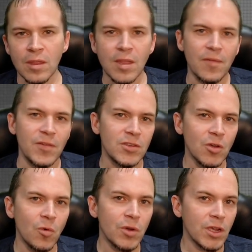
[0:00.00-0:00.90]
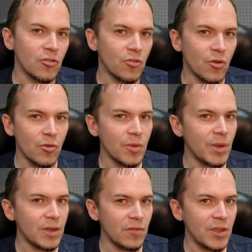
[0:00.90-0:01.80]
If you still want to control them
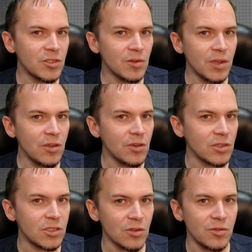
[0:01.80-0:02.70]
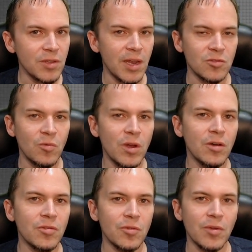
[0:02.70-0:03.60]
individually, you can still do that as
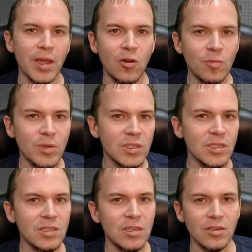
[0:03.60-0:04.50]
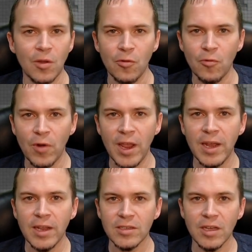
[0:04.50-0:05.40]
well through like Home Assistant, Node
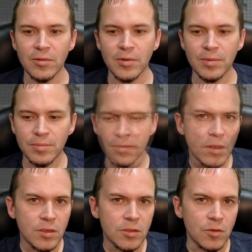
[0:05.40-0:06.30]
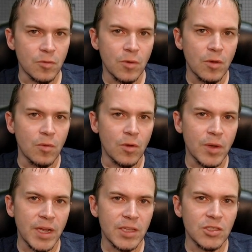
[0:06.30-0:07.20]
Red, etc. So we'll go
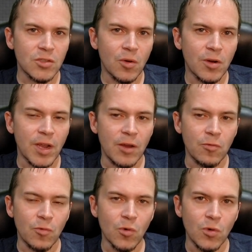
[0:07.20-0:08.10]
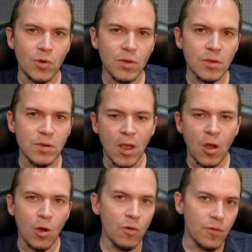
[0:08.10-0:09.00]
ahead and start a rule
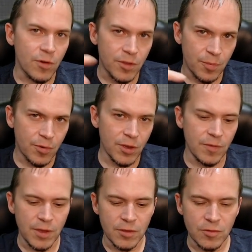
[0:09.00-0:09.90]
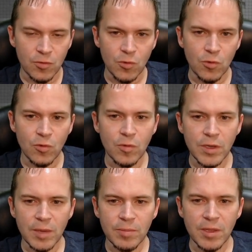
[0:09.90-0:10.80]
over the previous rule. We'll
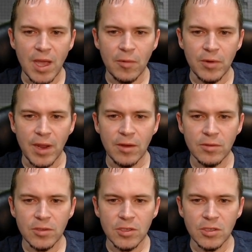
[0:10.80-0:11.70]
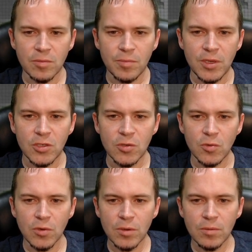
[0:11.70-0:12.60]
empty that one out just to be sure.